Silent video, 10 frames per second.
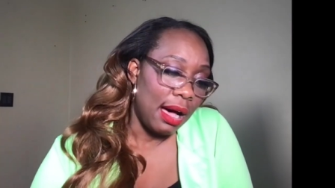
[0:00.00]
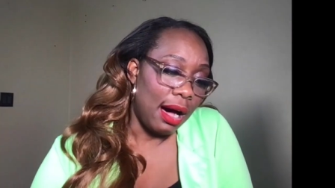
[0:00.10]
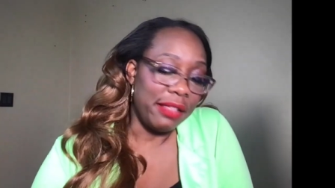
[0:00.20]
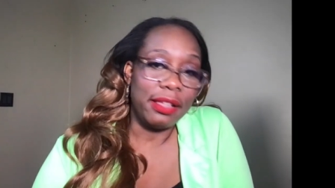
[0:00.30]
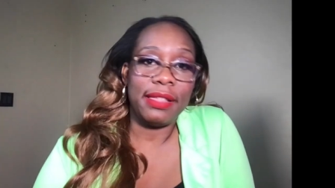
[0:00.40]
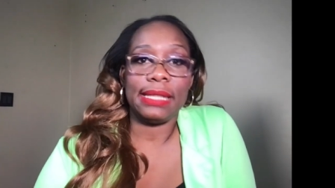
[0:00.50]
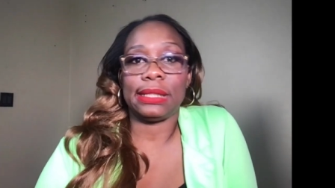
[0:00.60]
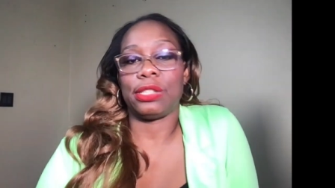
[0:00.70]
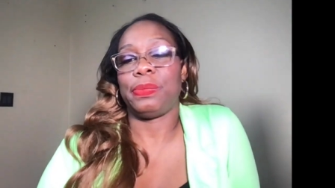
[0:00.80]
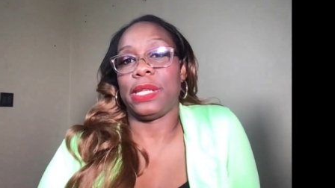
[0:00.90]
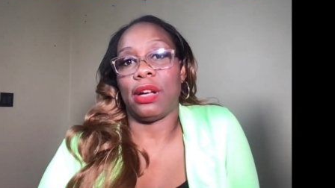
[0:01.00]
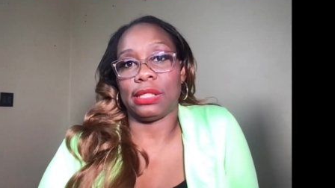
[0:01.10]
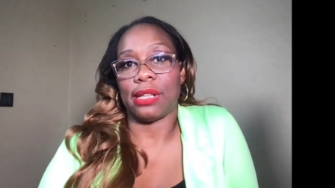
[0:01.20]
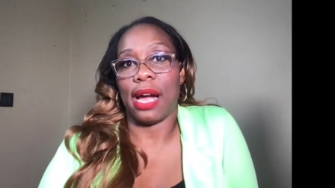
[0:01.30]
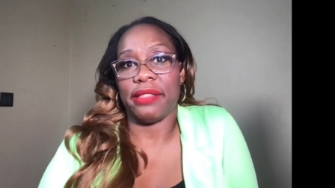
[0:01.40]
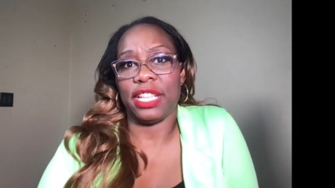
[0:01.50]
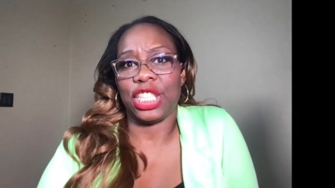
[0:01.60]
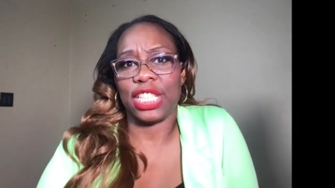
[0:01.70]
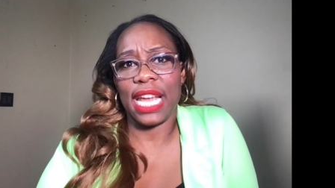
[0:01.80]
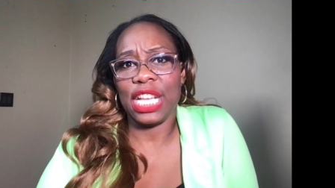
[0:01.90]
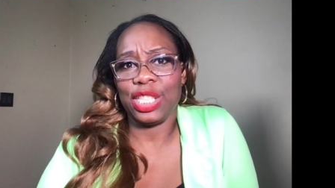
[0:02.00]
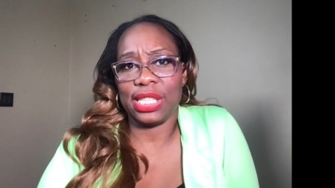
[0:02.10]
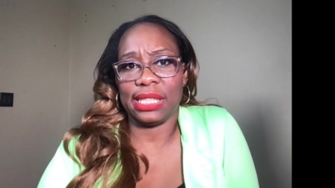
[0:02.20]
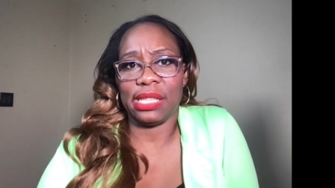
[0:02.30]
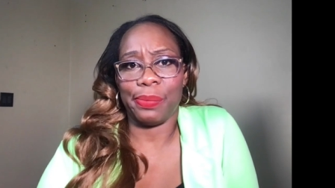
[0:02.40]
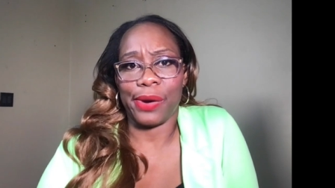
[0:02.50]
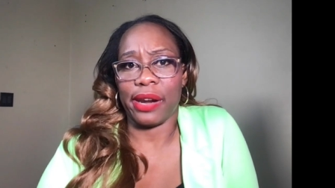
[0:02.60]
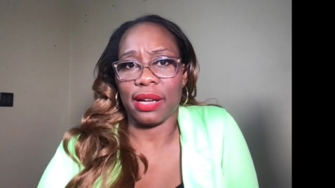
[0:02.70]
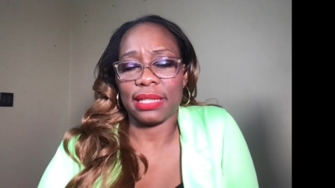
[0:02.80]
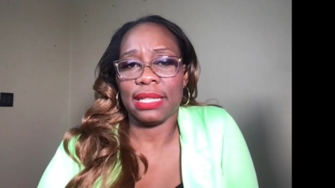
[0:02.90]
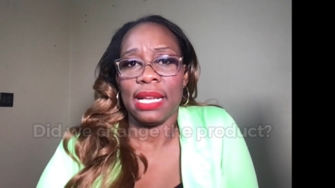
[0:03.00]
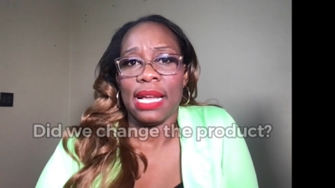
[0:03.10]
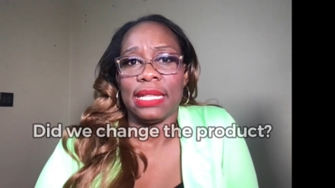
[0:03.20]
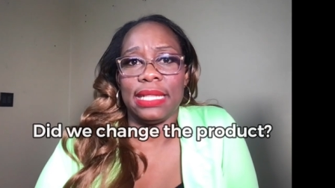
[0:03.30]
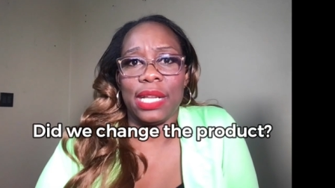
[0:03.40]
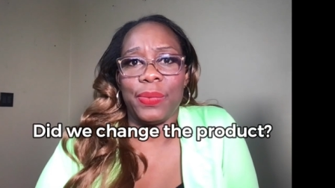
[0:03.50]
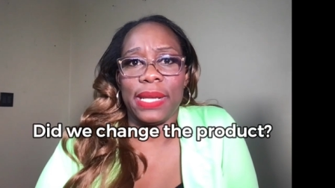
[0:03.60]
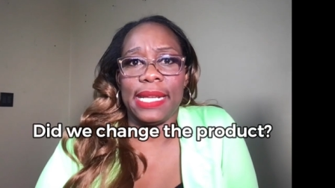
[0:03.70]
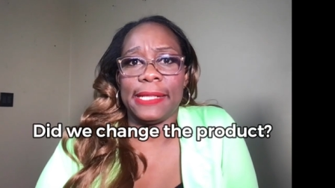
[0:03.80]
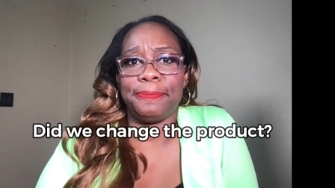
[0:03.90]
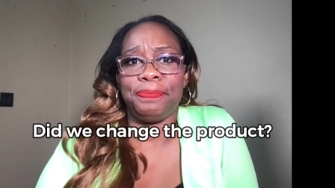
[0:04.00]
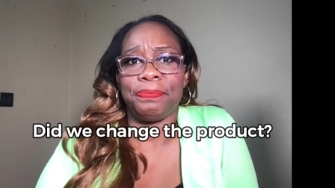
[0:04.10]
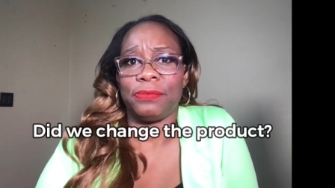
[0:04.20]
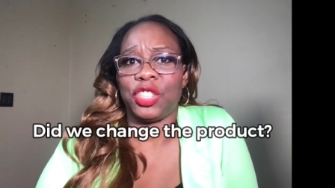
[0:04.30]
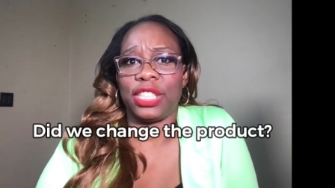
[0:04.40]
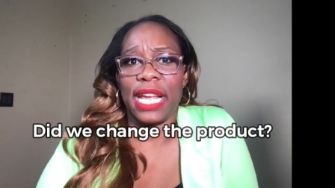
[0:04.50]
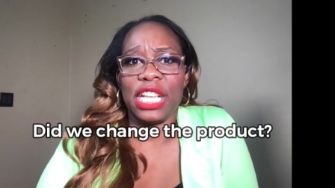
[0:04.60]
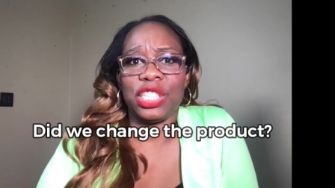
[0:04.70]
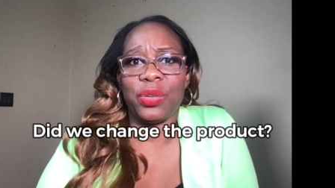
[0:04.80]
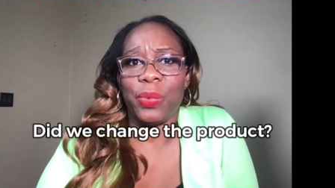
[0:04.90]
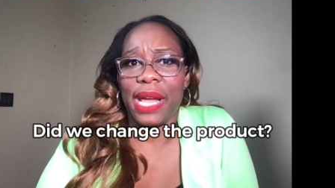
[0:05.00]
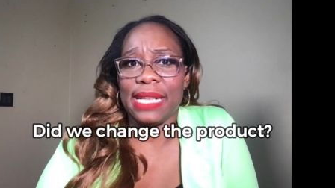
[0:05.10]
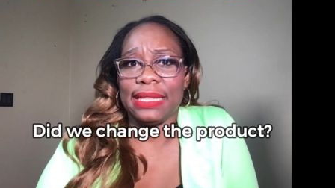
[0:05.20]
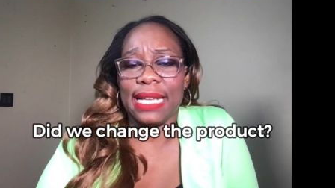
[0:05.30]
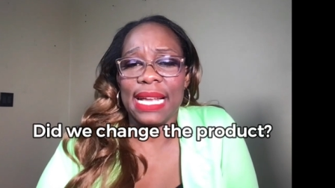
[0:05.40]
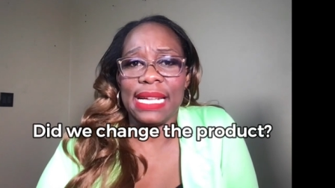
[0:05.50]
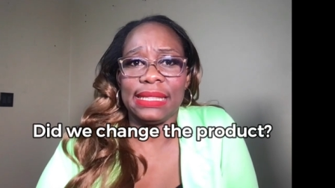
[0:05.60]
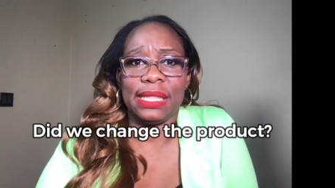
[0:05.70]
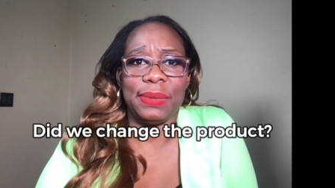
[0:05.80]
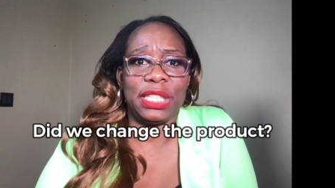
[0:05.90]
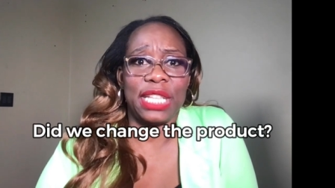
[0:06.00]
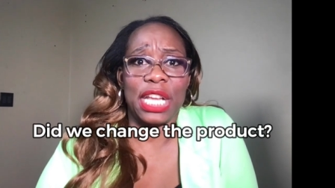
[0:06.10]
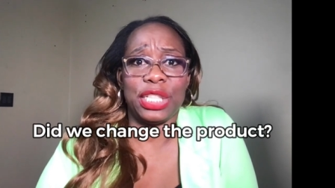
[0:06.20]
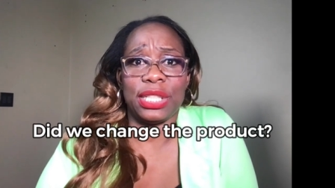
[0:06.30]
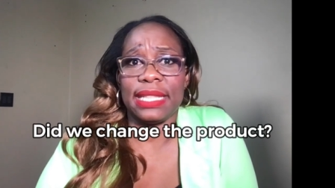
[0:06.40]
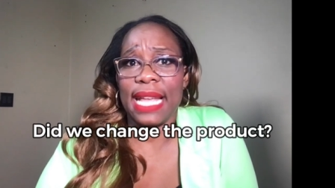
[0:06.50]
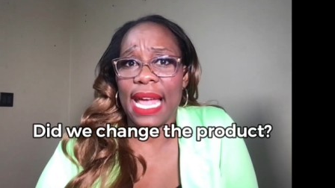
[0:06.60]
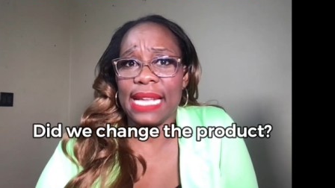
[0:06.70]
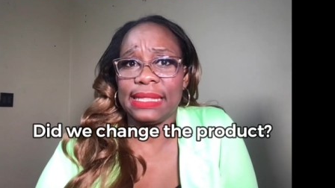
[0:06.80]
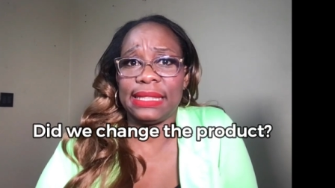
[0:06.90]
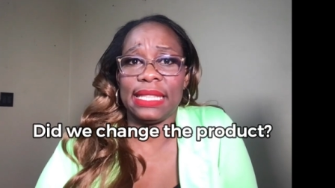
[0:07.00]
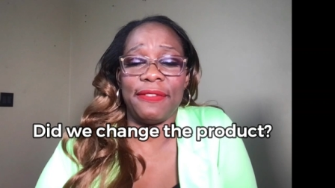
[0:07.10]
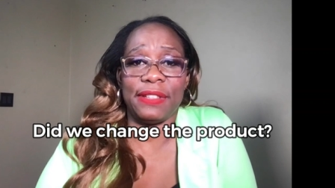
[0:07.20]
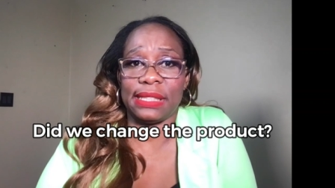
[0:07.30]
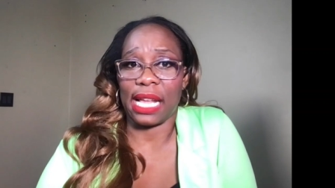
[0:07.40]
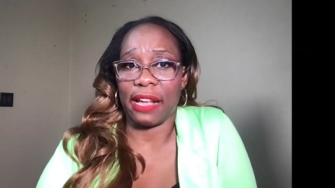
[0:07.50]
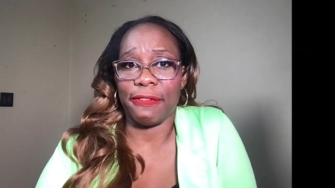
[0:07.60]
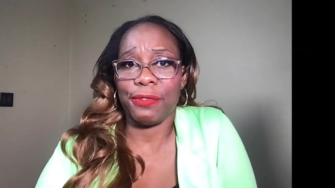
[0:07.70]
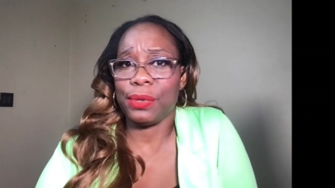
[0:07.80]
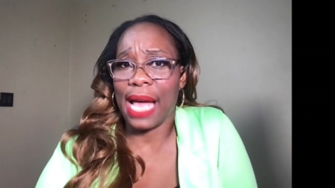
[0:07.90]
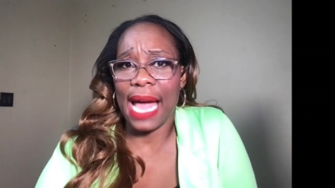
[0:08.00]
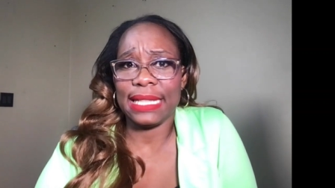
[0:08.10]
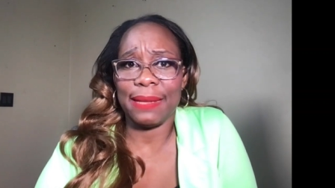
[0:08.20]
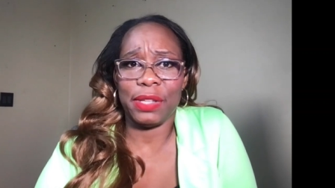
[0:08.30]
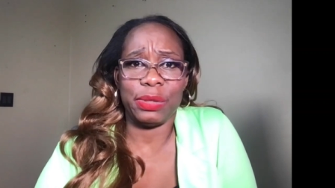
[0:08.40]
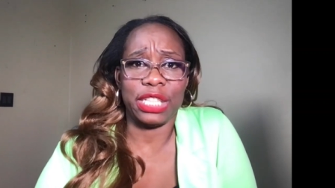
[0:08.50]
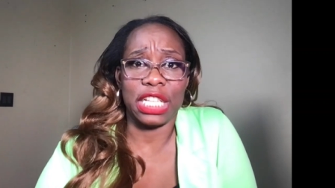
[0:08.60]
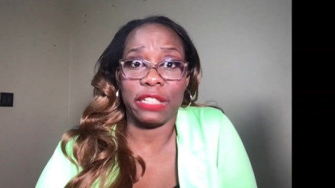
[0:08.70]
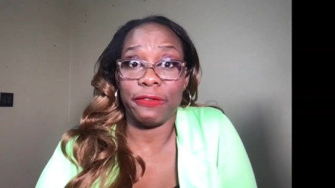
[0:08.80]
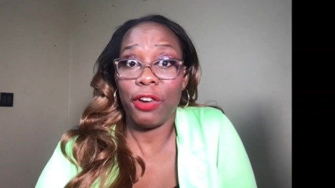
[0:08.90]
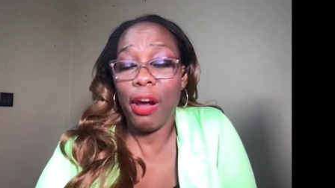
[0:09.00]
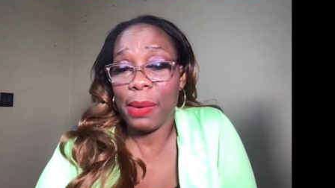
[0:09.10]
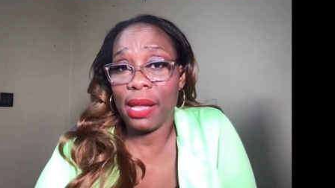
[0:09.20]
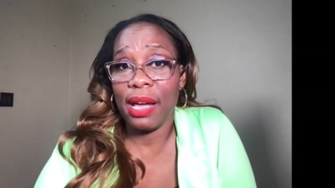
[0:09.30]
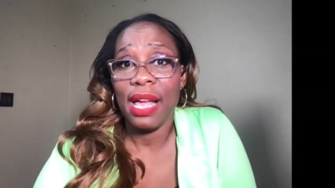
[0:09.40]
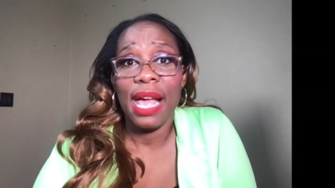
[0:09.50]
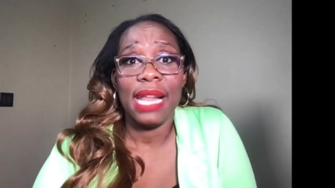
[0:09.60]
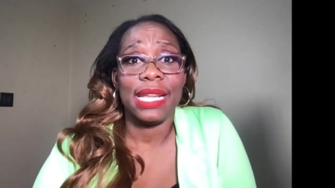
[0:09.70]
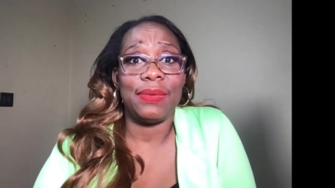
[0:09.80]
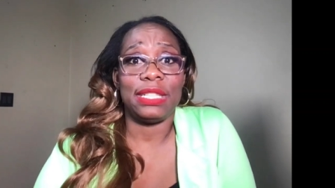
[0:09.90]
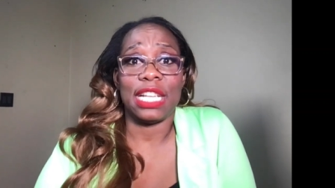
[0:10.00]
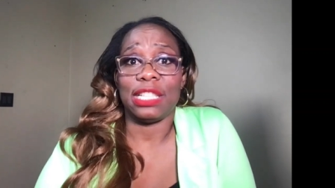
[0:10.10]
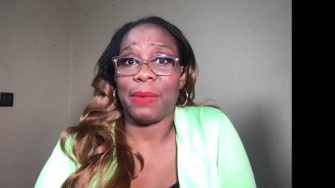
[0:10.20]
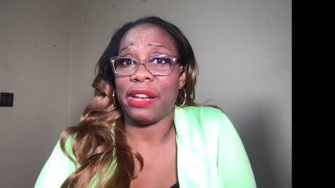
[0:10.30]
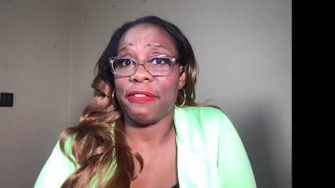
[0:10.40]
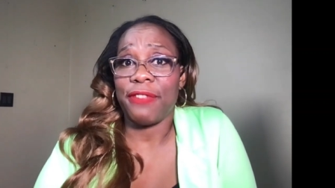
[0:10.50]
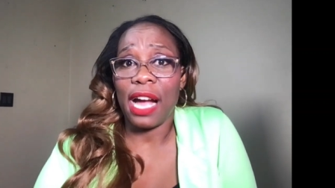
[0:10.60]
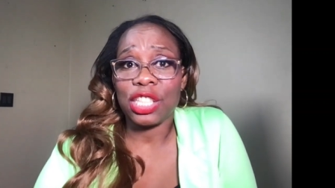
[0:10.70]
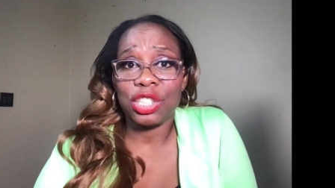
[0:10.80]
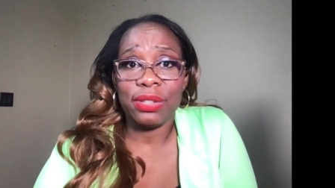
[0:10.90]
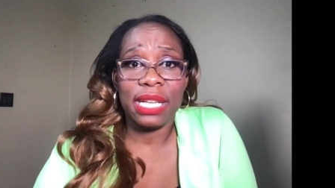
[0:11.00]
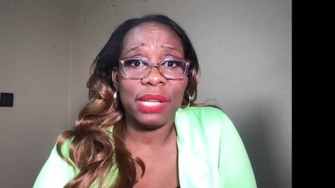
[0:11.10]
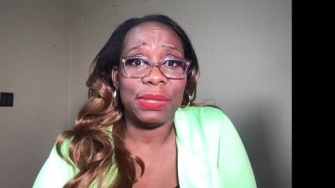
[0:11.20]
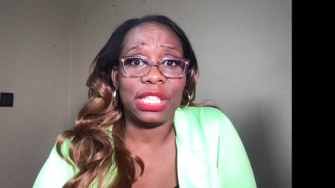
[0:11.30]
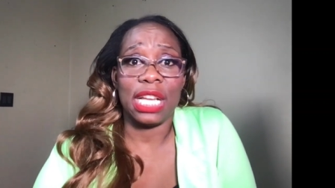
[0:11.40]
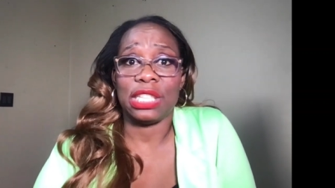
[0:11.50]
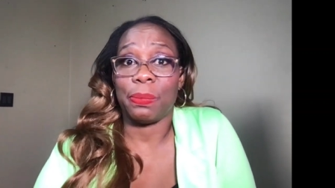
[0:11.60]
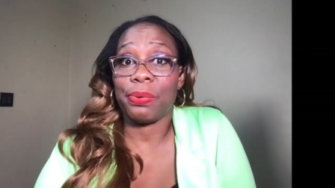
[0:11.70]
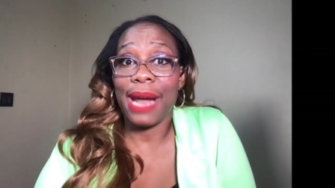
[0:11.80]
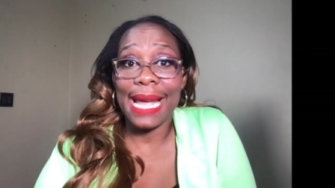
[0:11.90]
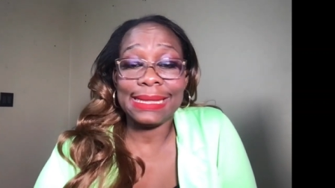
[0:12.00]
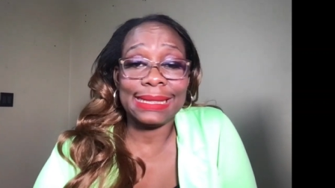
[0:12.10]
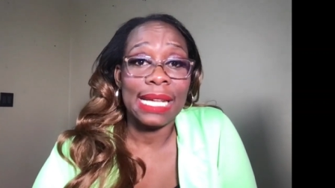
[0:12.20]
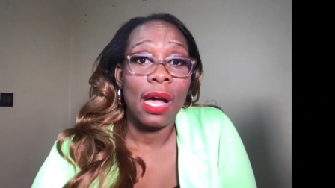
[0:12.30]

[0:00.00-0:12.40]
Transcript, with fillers: Other things could be also, are there changes in the product? Did we change the way it is? Did we change the taste? If it's like a food item, did we change the formula? Did we change the manufacturing? Did we change the price?